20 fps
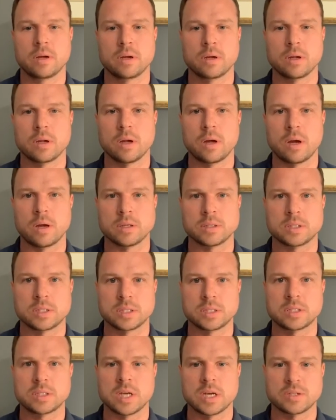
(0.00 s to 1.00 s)
a
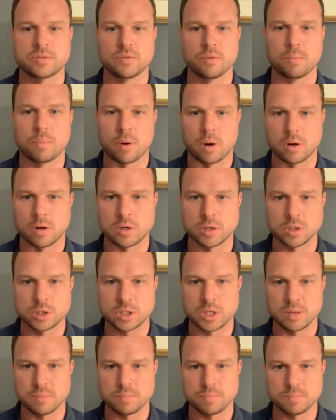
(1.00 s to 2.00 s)
successful
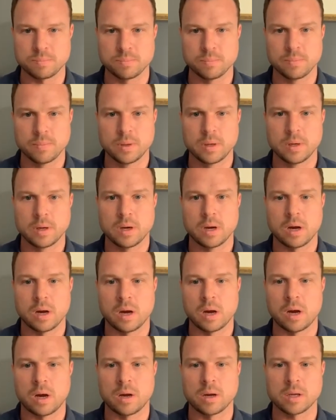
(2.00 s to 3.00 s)
partnership uh,